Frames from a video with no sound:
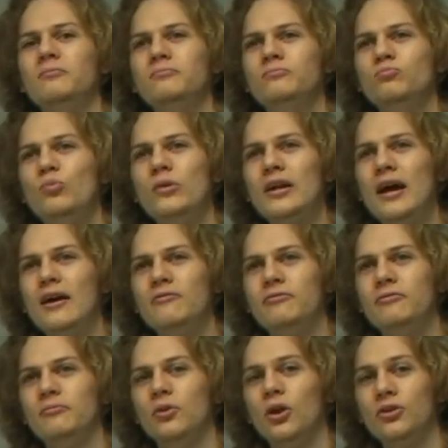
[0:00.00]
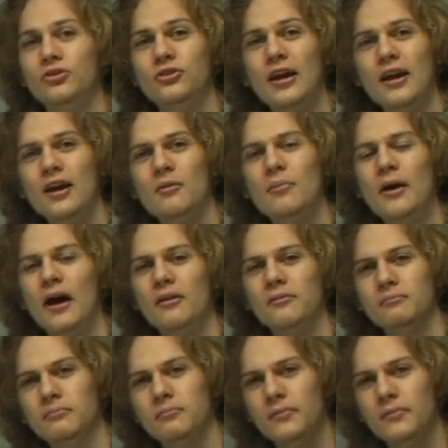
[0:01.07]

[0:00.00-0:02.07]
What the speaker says: We have learned today about